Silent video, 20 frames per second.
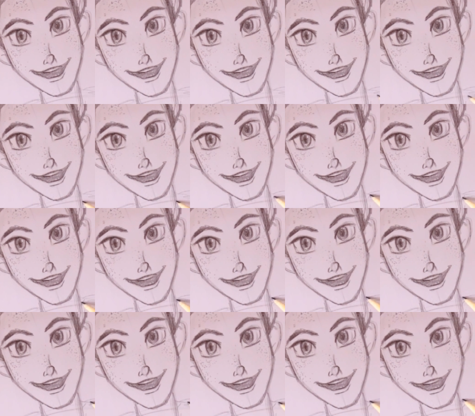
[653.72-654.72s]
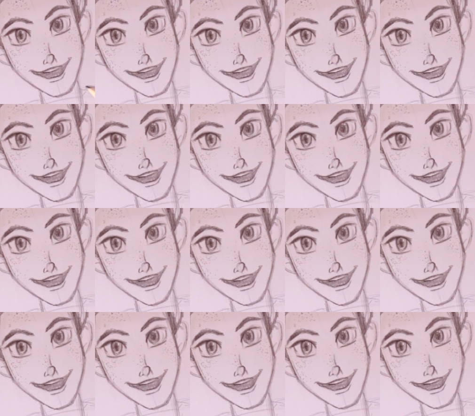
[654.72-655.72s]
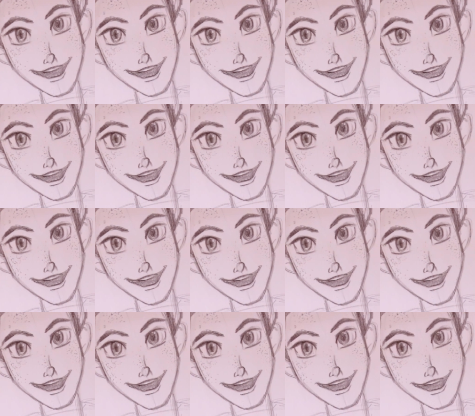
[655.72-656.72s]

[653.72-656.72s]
[no speech]